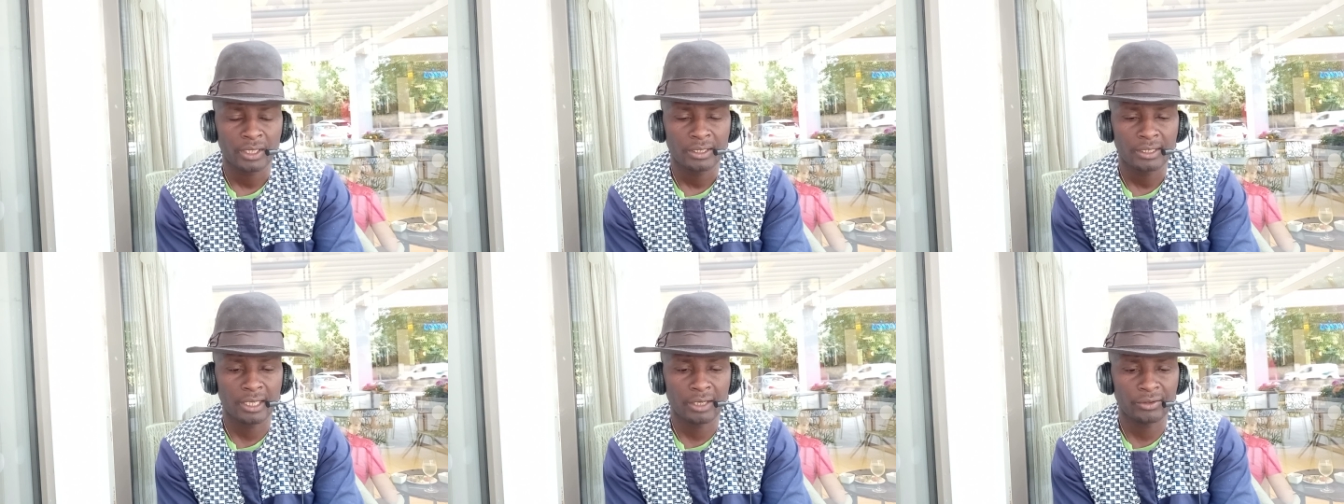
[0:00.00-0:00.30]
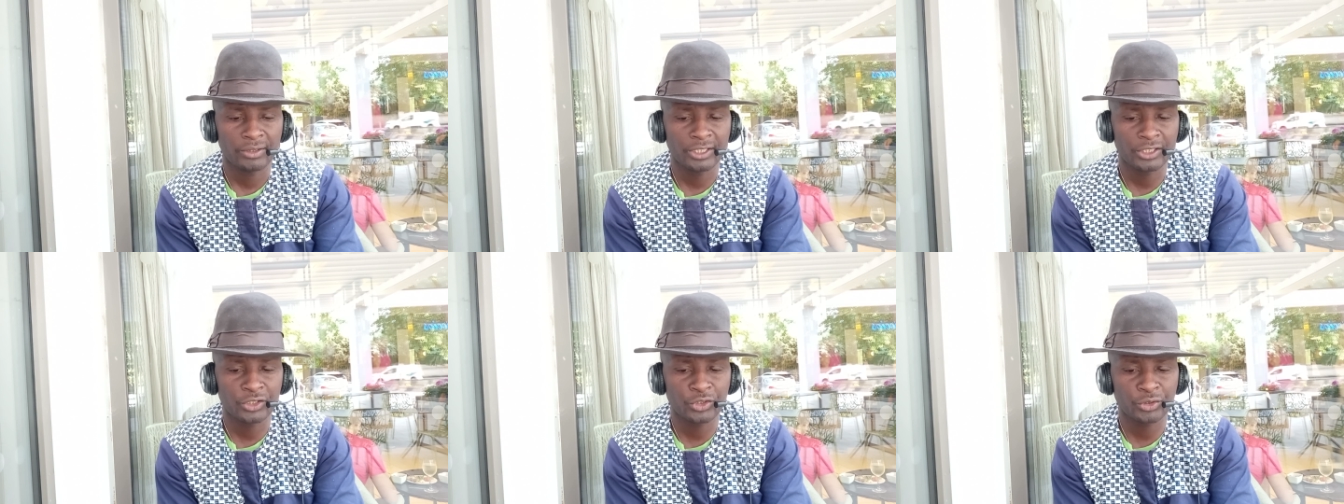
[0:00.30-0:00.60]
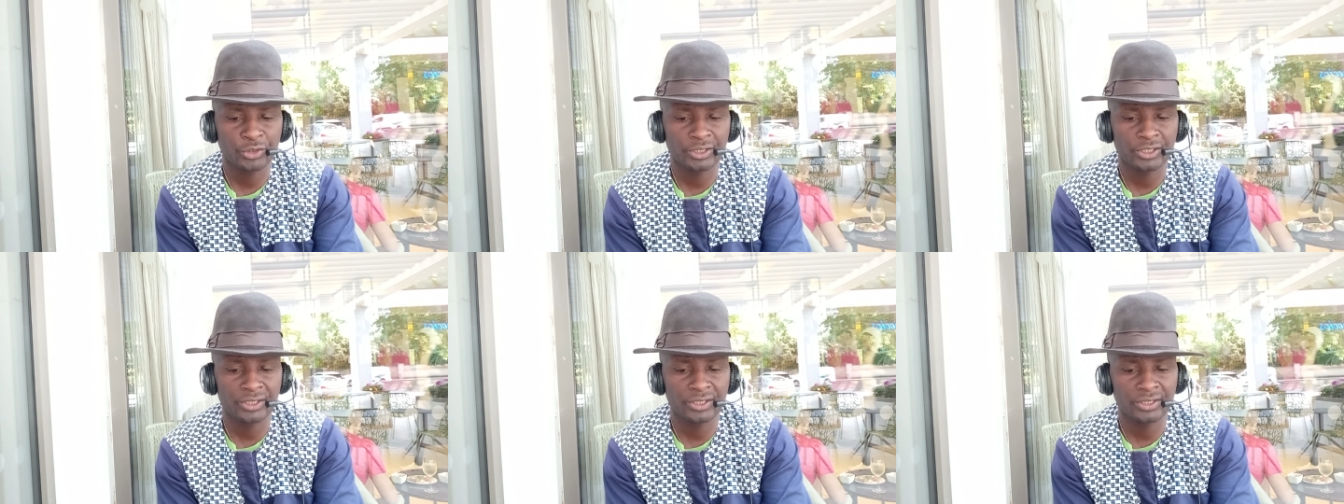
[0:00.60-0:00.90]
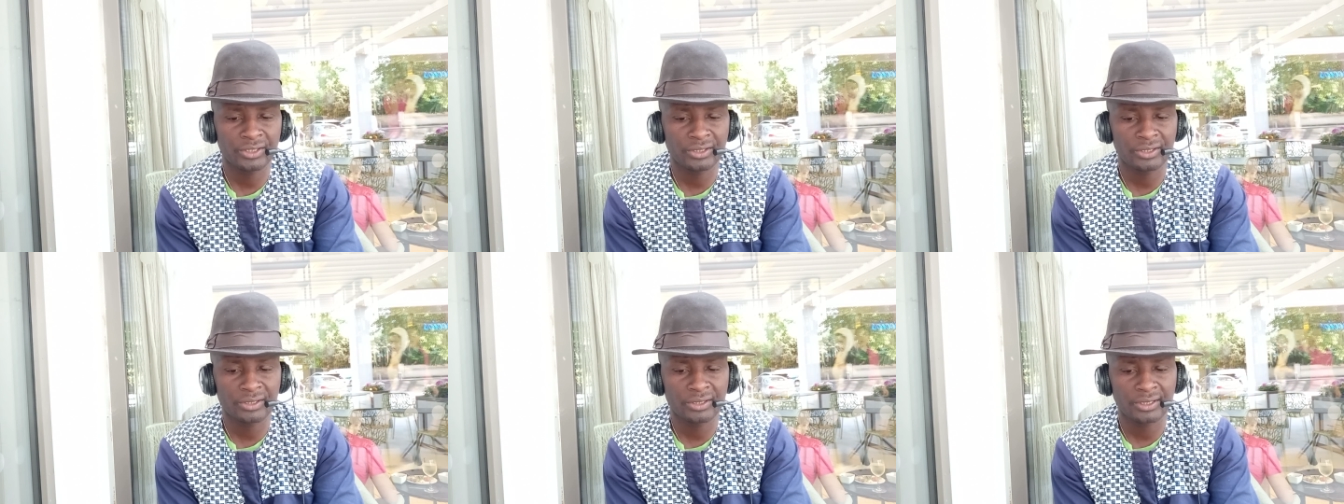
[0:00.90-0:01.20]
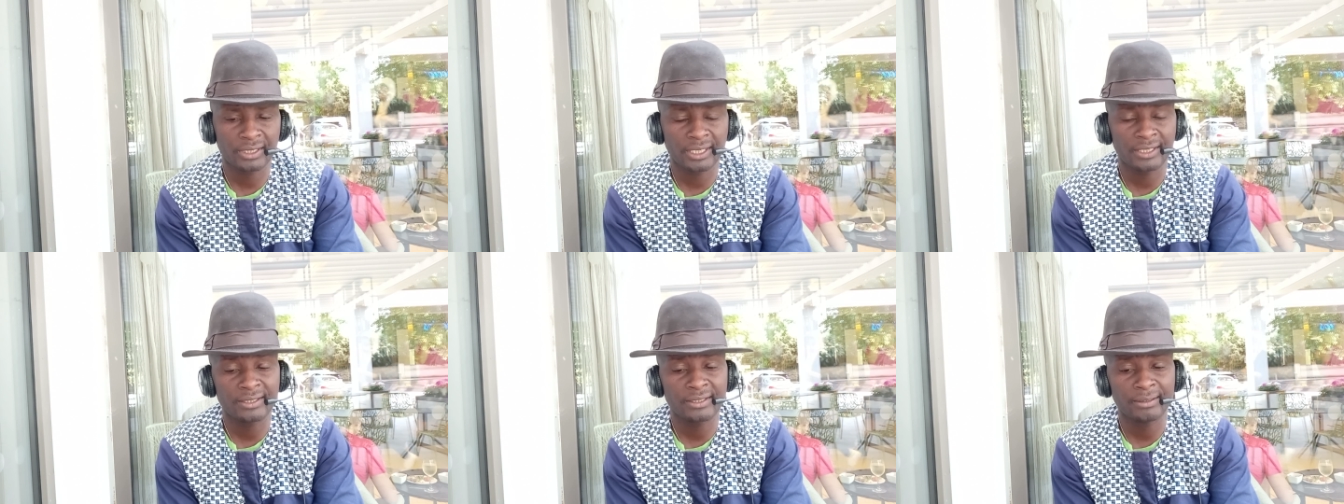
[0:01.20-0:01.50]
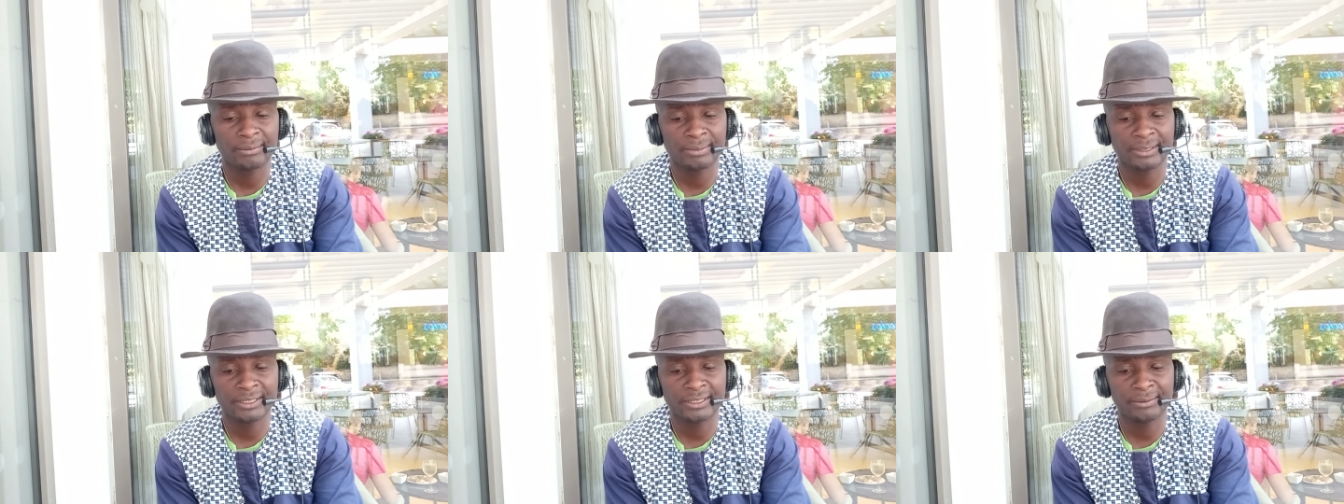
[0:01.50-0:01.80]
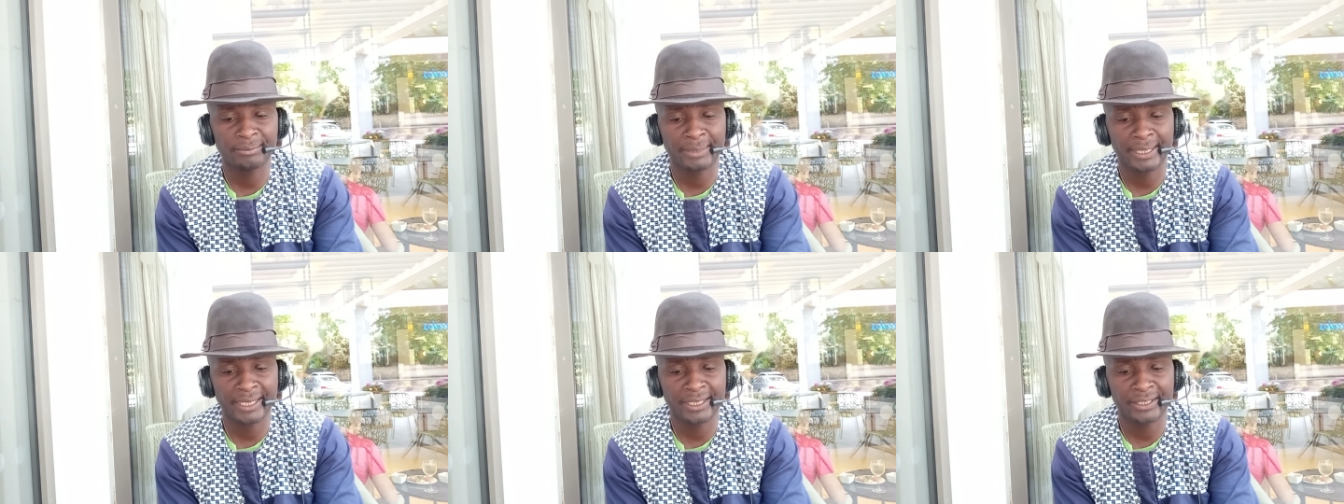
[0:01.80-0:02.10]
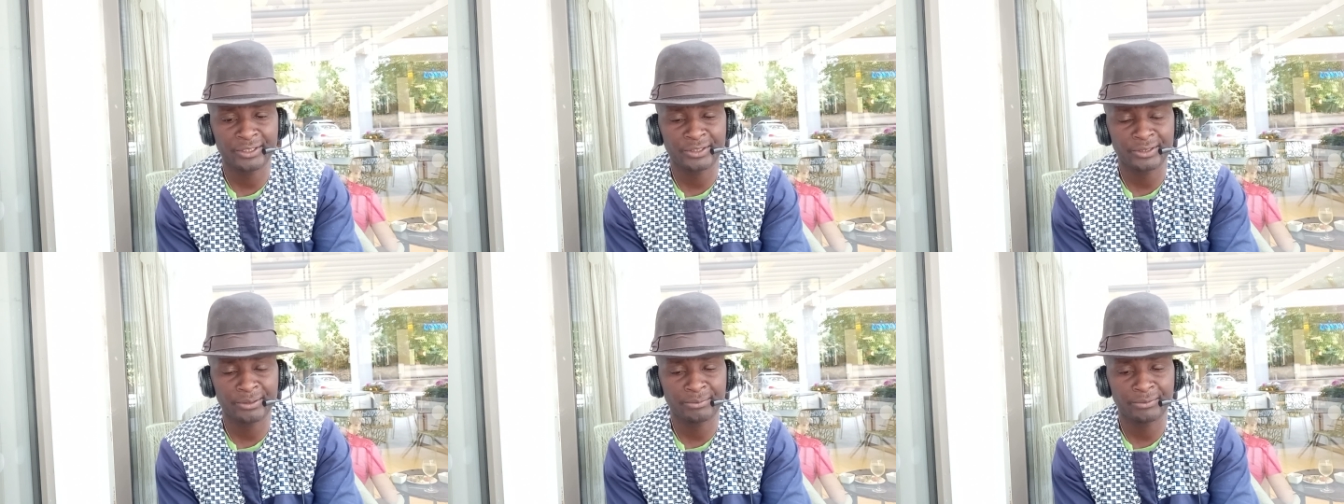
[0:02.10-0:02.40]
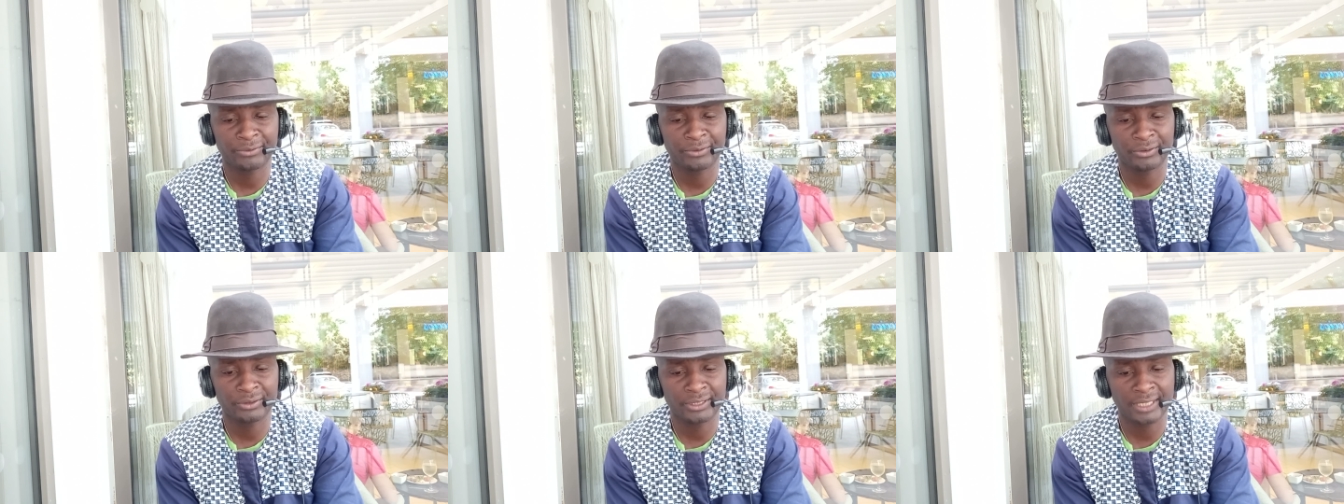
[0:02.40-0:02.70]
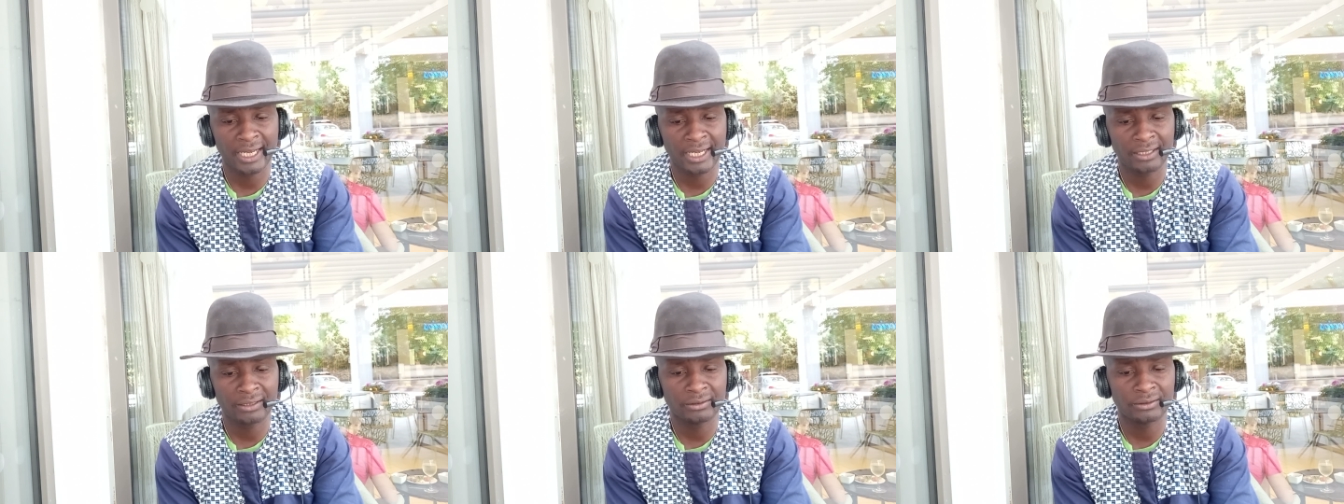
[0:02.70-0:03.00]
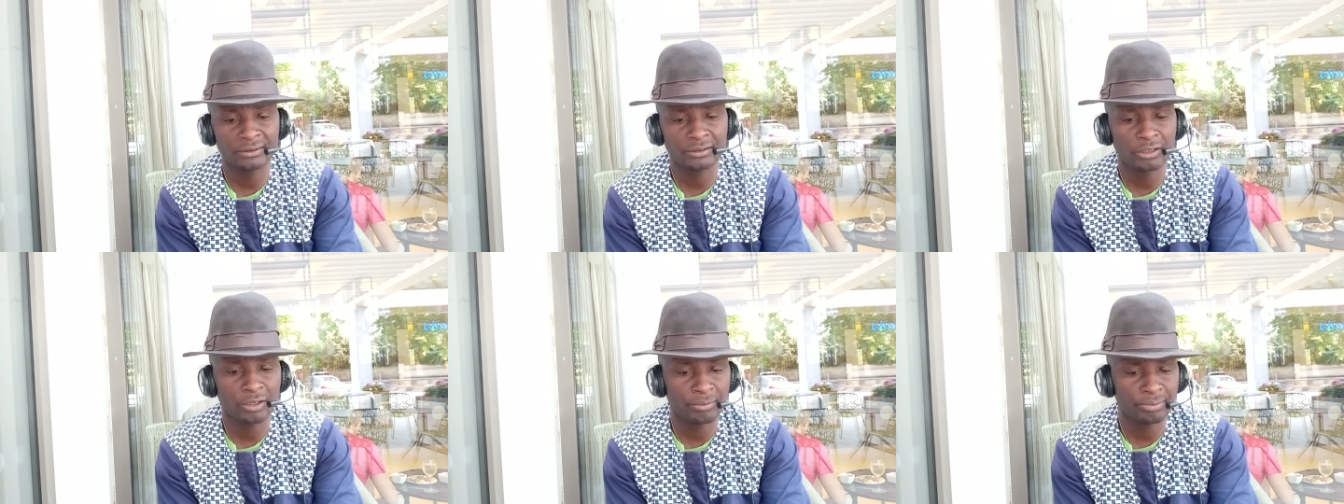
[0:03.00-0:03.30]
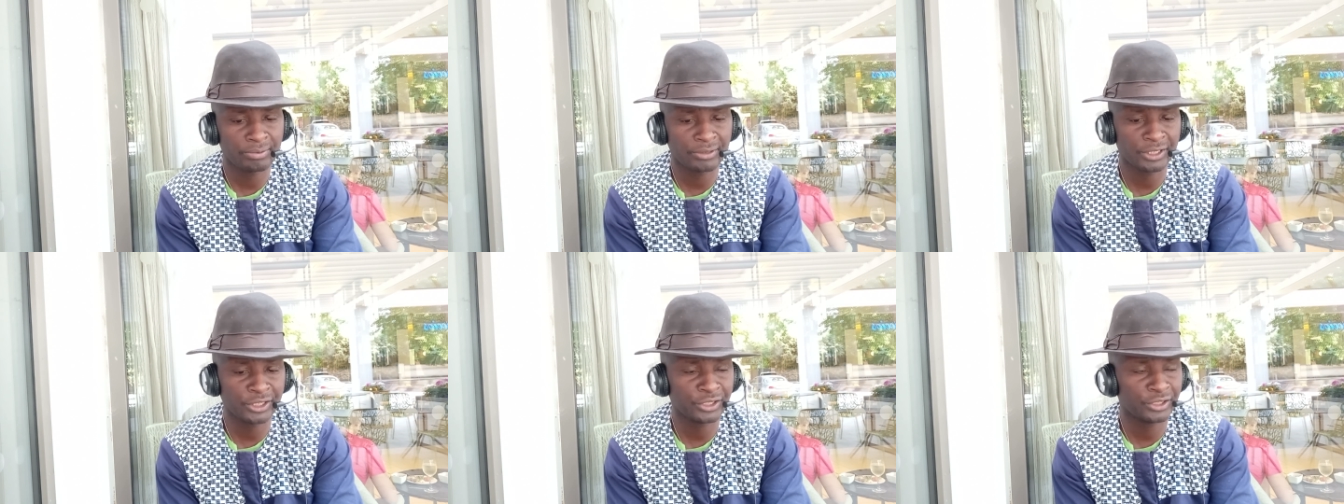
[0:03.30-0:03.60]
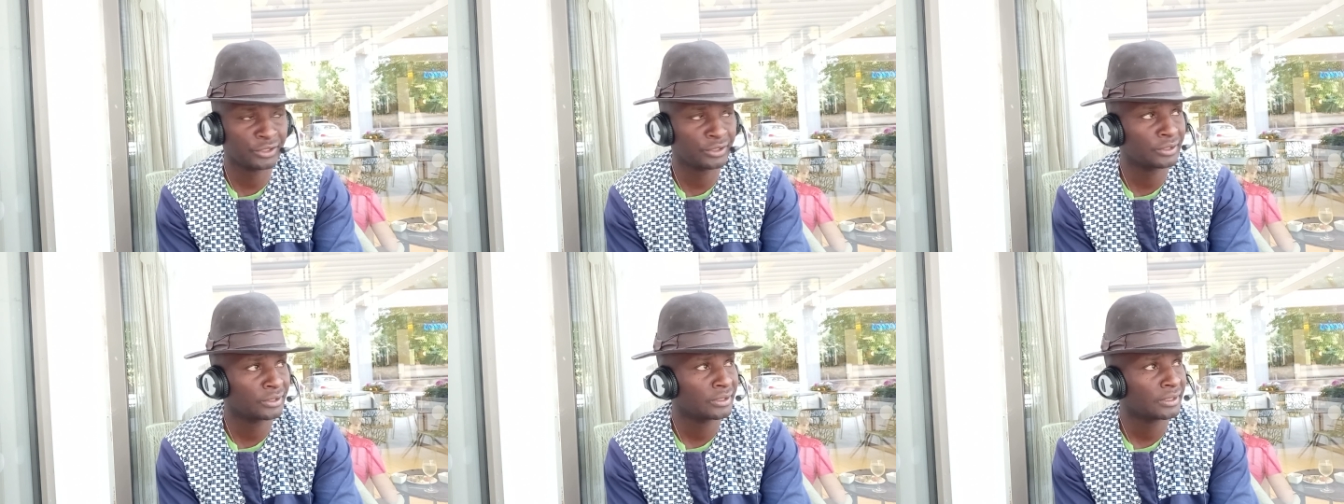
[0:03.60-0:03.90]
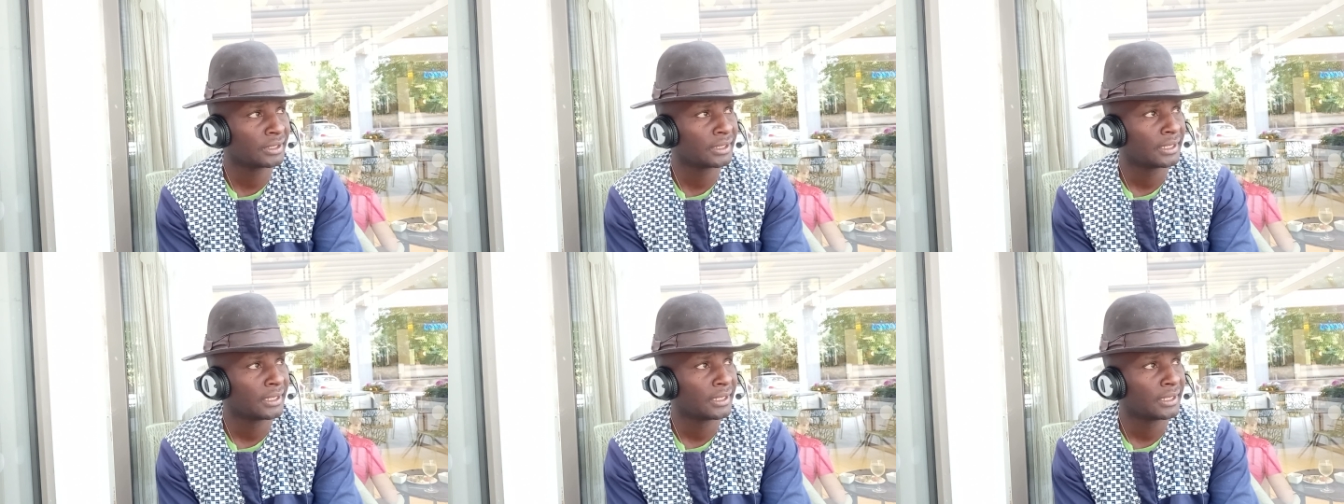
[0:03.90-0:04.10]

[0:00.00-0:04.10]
Now, these treaties establish a mechanism for dialogue, cooperation,